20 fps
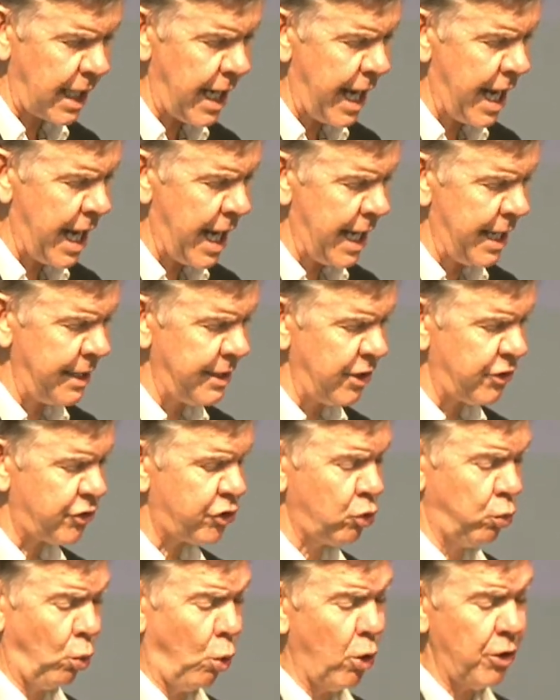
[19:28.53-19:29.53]
And
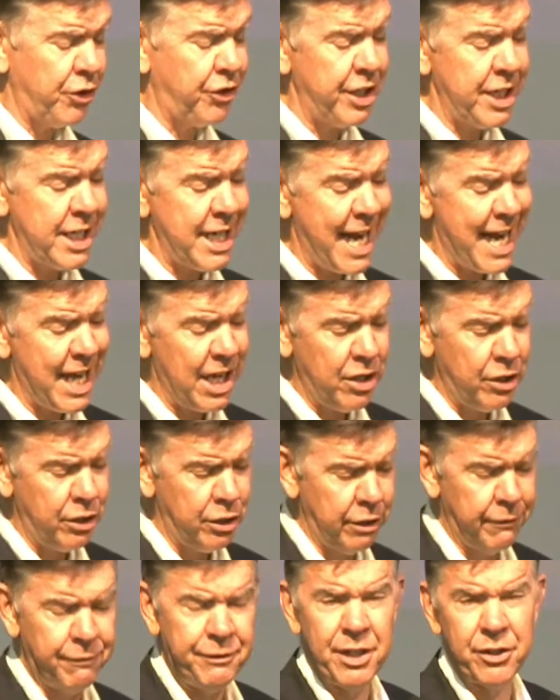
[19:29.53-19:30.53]
it's towards the
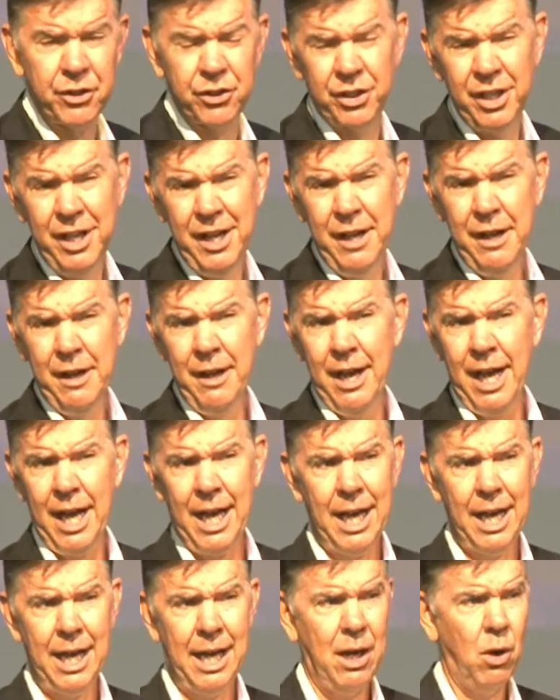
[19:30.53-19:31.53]
end of this
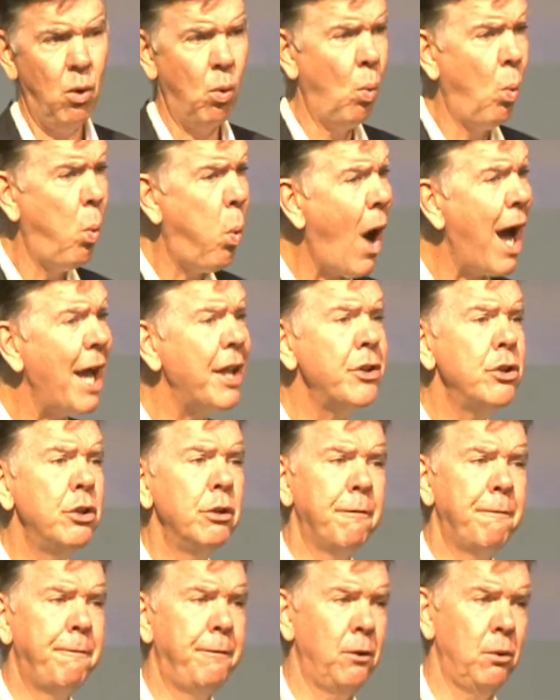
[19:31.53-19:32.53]

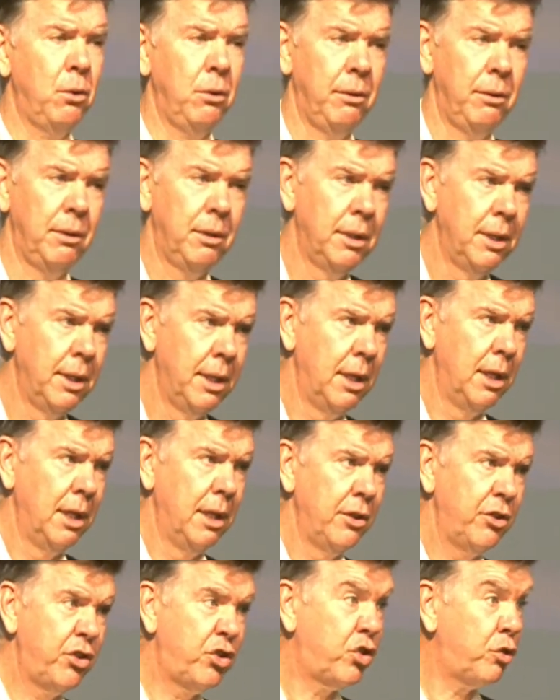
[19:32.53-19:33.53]
wonderful
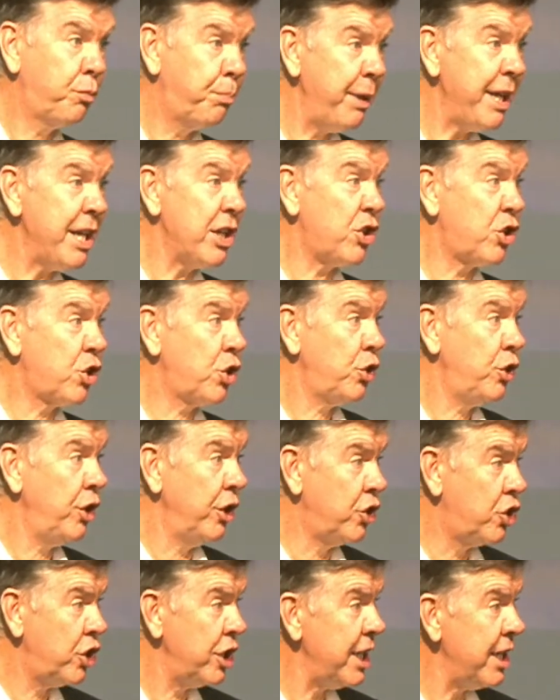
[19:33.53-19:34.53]
speech
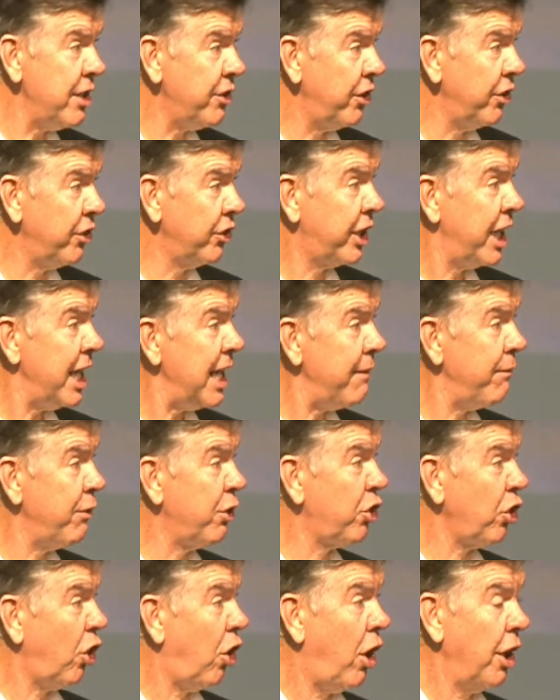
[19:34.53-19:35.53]
that Jesus
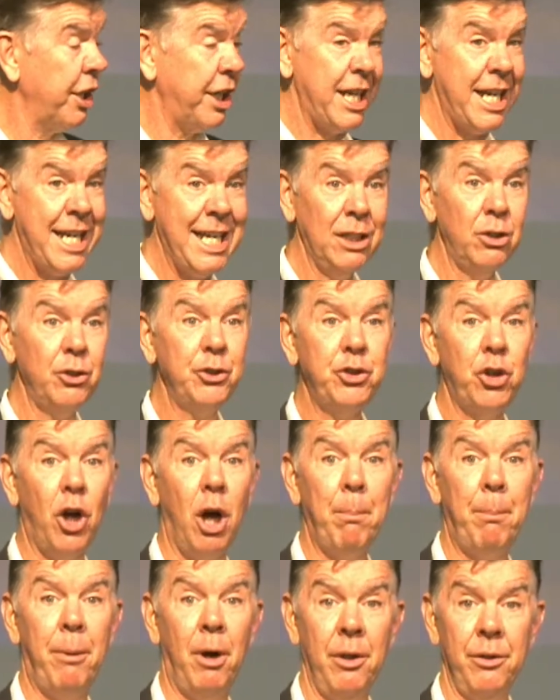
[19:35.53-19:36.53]
gives on a
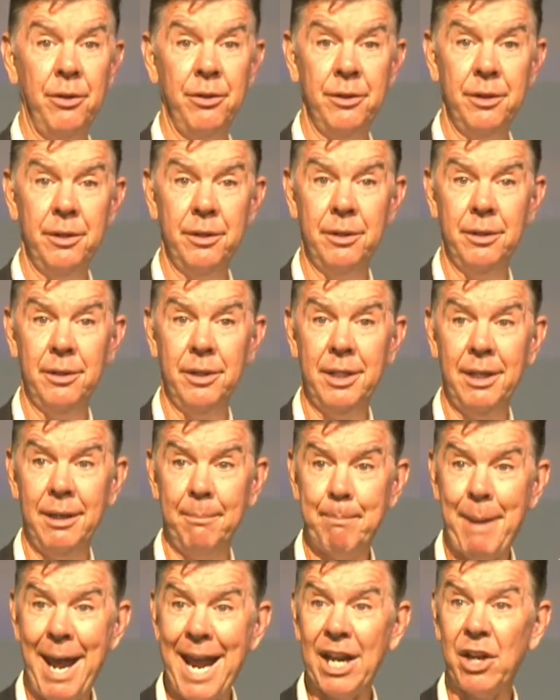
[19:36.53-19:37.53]
hilltop on the
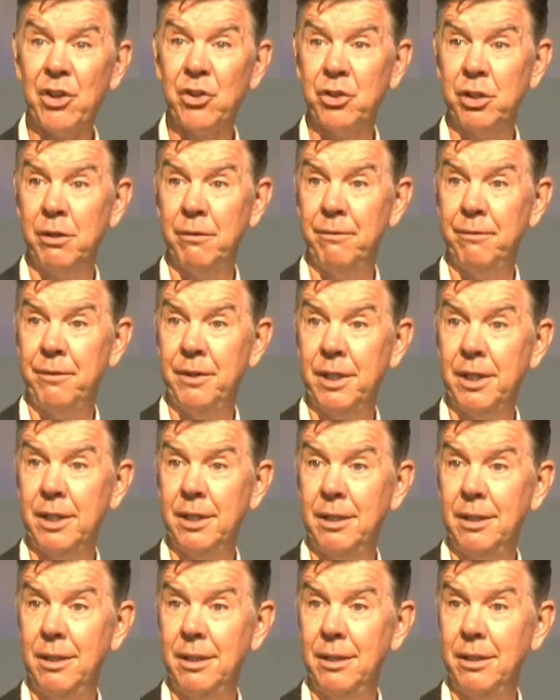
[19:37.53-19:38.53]
banks of the
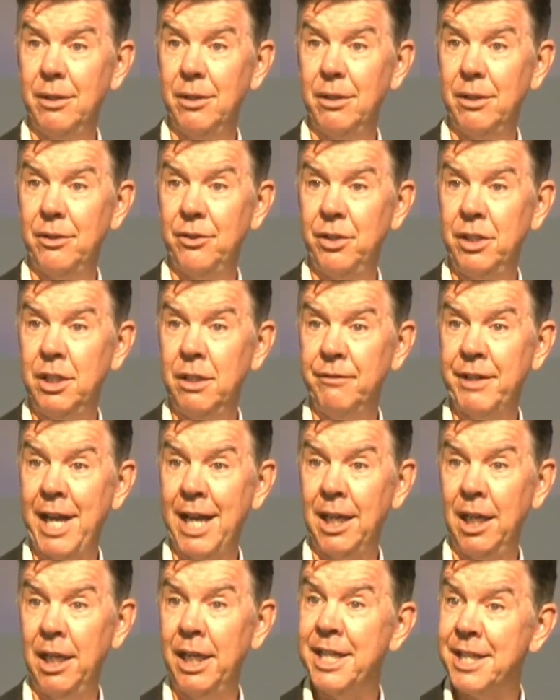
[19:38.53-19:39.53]
Sea of
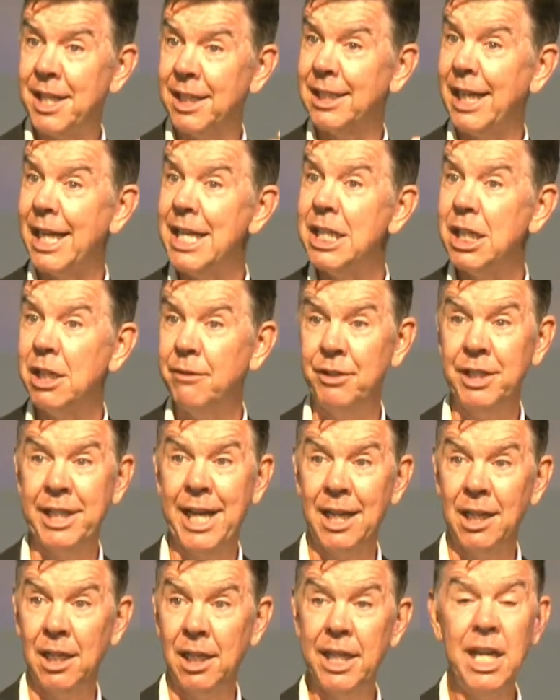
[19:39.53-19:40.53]
Galilee, the Lake of the
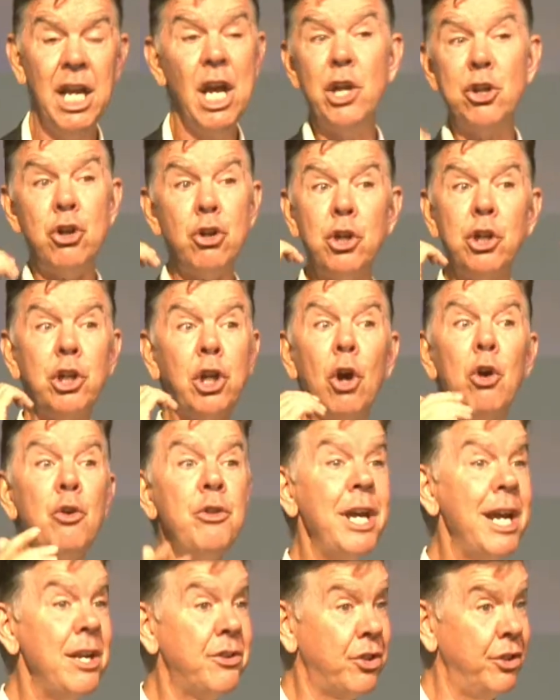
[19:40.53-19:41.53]
Galilee. You can
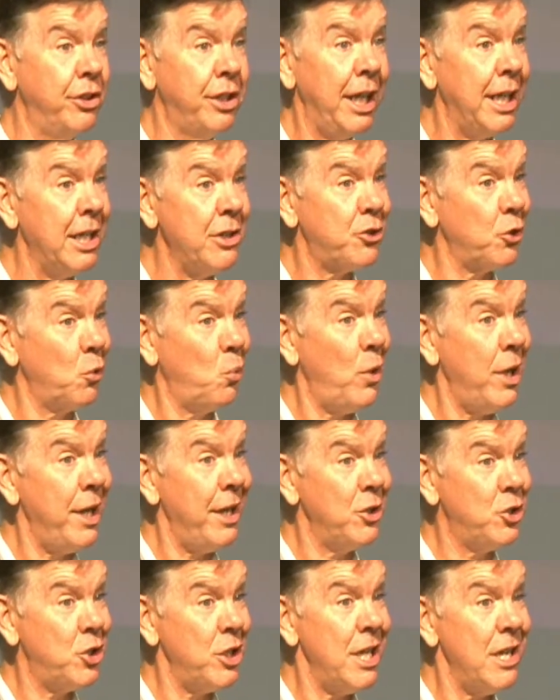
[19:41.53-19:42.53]
go there today to
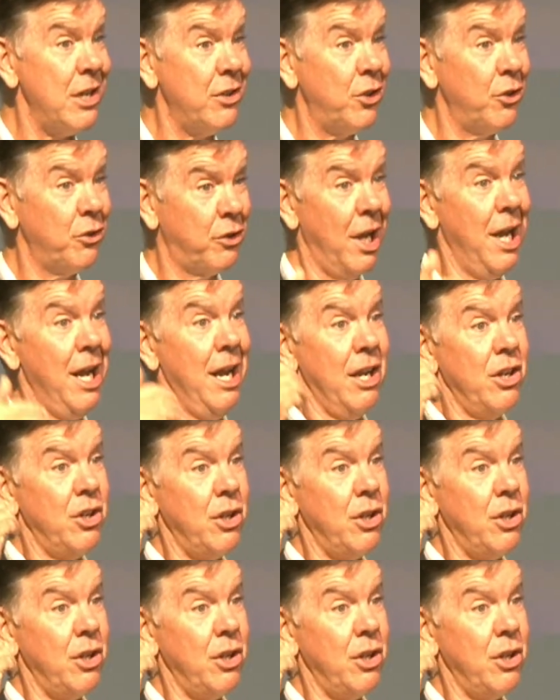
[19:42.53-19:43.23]
where Jesus